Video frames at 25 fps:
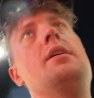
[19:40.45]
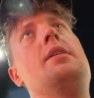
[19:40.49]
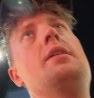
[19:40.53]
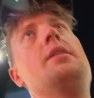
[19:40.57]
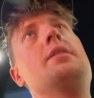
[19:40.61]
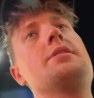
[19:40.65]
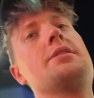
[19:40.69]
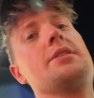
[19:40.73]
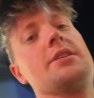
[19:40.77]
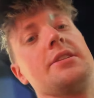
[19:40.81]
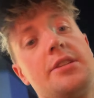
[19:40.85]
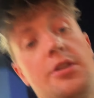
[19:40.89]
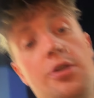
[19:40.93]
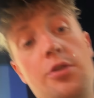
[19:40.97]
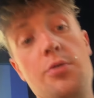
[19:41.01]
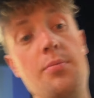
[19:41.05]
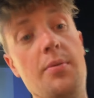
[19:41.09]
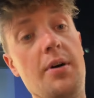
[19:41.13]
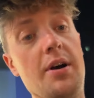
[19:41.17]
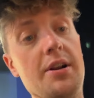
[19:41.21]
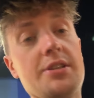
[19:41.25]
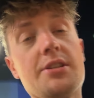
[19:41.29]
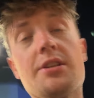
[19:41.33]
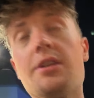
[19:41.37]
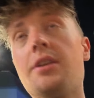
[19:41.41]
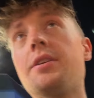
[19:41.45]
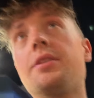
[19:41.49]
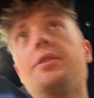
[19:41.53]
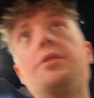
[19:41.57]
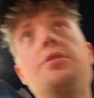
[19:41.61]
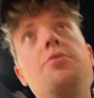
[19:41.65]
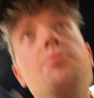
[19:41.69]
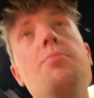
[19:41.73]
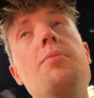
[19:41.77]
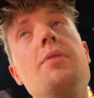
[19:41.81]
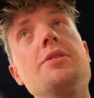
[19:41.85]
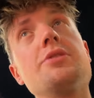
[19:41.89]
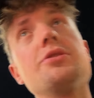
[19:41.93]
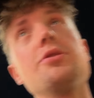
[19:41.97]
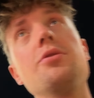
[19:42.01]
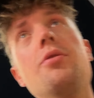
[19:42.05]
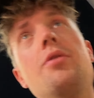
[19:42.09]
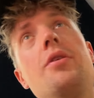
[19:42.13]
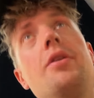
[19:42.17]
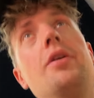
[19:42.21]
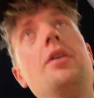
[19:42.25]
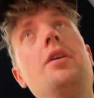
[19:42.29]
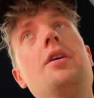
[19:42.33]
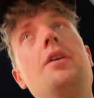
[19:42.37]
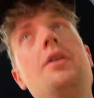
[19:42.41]
It's just too much, too much
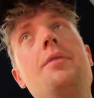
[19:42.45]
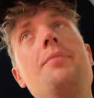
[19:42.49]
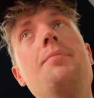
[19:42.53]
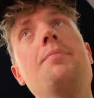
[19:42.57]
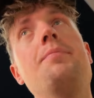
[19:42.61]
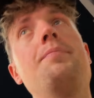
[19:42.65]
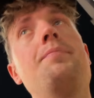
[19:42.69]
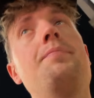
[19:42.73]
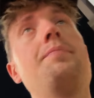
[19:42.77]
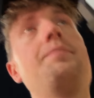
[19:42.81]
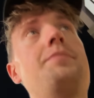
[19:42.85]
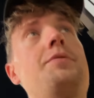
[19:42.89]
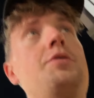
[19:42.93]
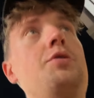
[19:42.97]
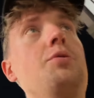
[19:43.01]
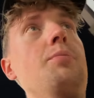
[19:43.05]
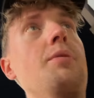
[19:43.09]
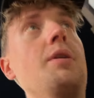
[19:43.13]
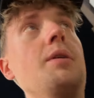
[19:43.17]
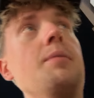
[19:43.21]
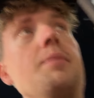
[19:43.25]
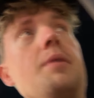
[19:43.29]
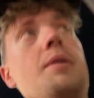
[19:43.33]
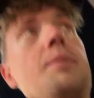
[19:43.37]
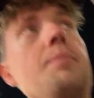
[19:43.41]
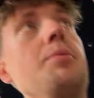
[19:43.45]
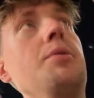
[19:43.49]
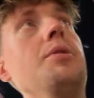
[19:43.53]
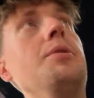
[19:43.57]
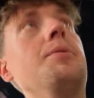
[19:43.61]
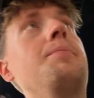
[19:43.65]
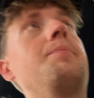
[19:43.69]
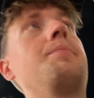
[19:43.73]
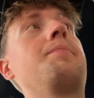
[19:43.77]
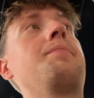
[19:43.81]
going on. Too many people.